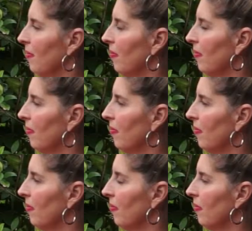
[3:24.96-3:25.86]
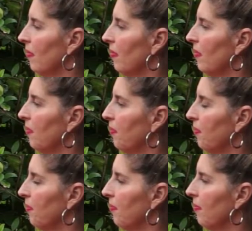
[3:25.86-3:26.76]

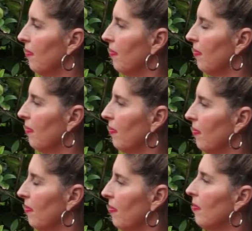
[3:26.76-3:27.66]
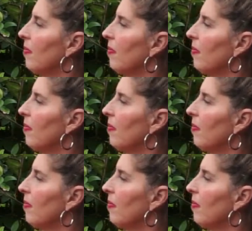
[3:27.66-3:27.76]
[no speech]